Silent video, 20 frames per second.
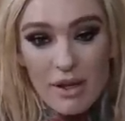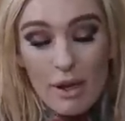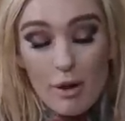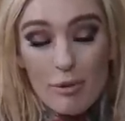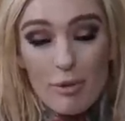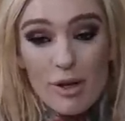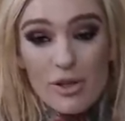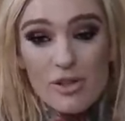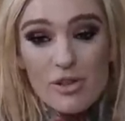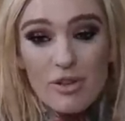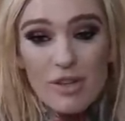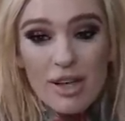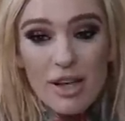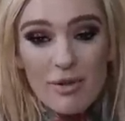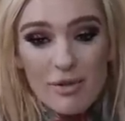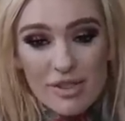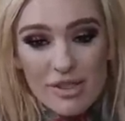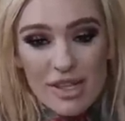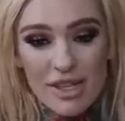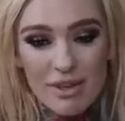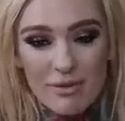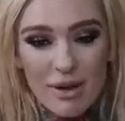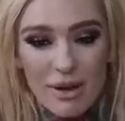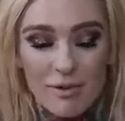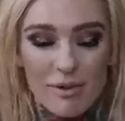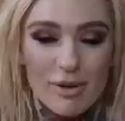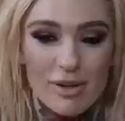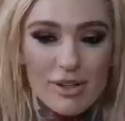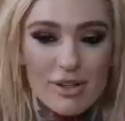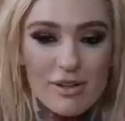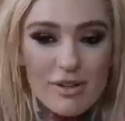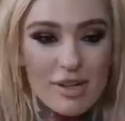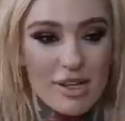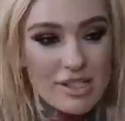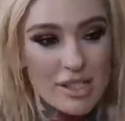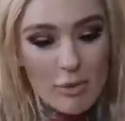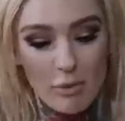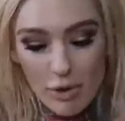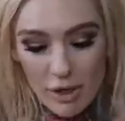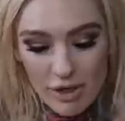Originally I was like, I wanted to do
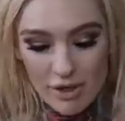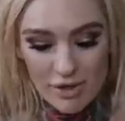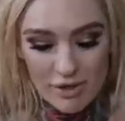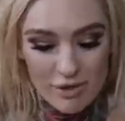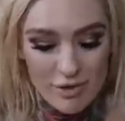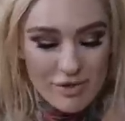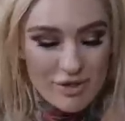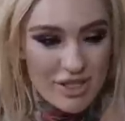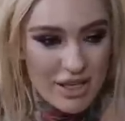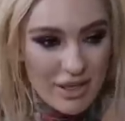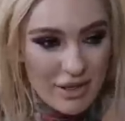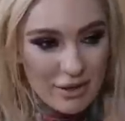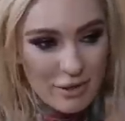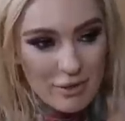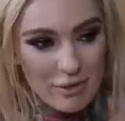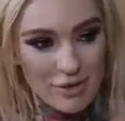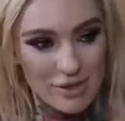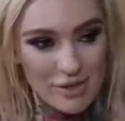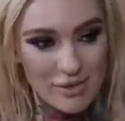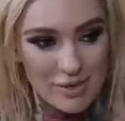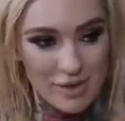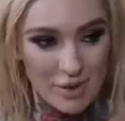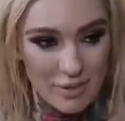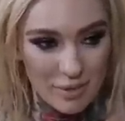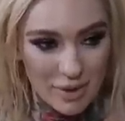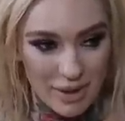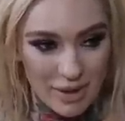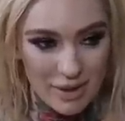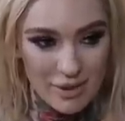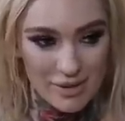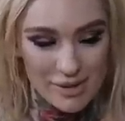because I wanted to do tentacles of some kind.